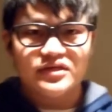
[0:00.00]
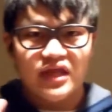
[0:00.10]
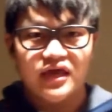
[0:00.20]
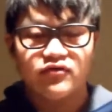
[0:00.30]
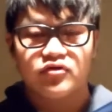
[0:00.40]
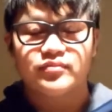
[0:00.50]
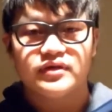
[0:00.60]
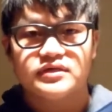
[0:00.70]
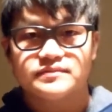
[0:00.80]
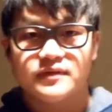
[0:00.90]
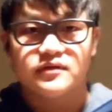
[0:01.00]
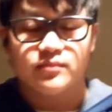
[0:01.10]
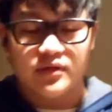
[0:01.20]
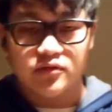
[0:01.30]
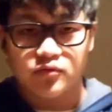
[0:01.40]
today we'll be explaining
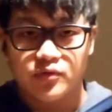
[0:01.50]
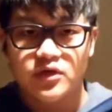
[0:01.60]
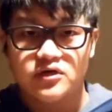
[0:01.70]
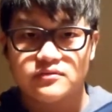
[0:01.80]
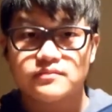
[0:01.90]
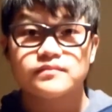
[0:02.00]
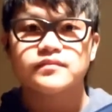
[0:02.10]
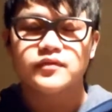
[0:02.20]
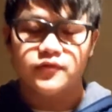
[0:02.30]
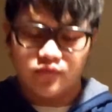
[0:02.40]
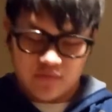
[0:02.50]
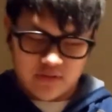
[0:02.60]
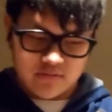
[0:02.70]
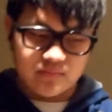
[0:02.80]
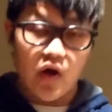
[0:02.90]
about the 3M.
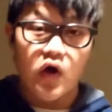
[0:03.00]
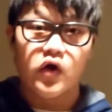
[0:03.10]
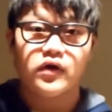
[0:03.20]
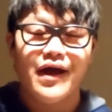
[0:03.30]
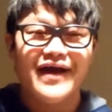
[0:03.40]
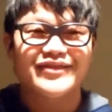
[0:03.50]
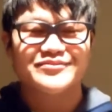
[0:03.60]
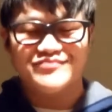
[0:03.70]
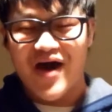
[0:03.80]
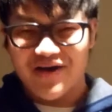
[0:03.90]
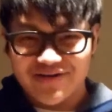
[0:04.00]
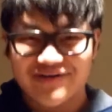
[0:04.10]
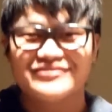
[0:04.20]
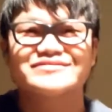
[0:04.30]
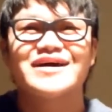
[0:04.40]
3M are the
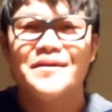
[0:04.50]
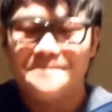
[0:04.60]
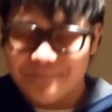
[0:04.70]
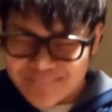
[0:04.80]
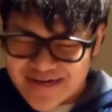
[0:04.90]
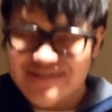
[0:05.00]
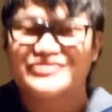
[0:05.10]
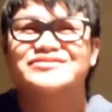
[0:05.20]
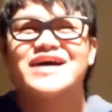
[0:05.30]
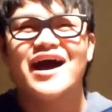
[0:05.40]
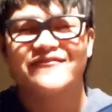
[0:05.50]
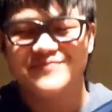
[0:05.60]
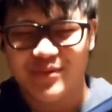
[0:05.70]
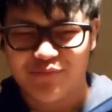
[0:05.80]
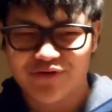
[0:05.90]
model
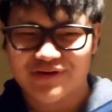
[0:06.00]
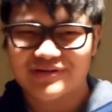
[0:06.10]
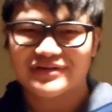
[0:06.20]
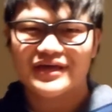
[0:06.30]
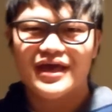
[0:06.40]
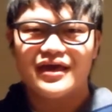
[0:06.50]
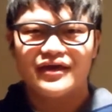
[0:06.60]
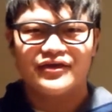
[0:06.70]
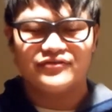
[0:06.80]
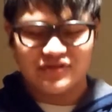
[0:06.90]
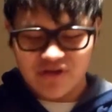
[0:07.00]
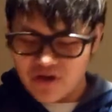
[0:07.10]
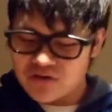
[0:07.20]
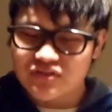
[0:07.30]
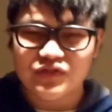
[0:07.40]
of memory. And it
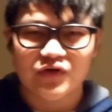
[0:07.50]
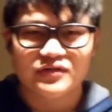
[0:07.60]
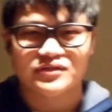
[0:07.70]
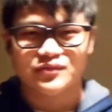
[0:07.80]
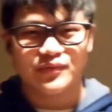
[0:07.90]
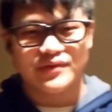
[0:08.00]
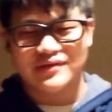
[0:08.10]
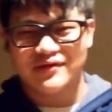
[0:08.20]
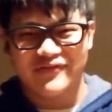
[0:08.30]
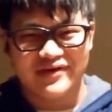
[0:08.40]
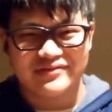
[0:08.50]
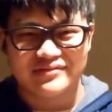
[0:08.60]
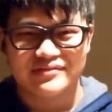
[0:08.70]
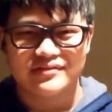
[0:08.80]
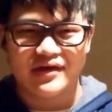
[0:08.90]
all starts with the event
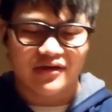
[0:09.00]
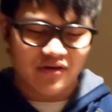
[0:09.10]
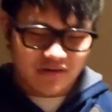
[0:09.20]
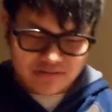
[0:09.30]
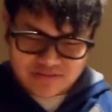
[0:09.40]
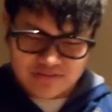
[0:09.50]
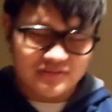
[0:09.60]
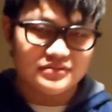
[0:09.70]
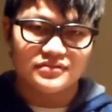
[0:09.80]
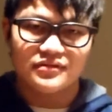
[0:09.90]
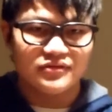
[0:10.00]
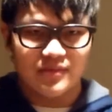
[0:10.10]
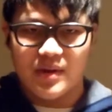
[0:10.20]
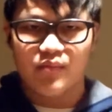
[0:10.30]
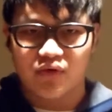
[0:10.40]
that causes
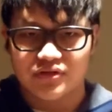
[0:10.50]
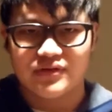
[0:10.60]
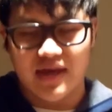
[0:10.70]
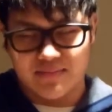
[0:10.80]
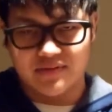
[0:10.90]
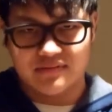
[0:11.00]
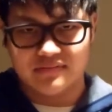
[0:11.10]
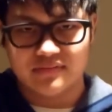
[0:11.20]
the memory to happen.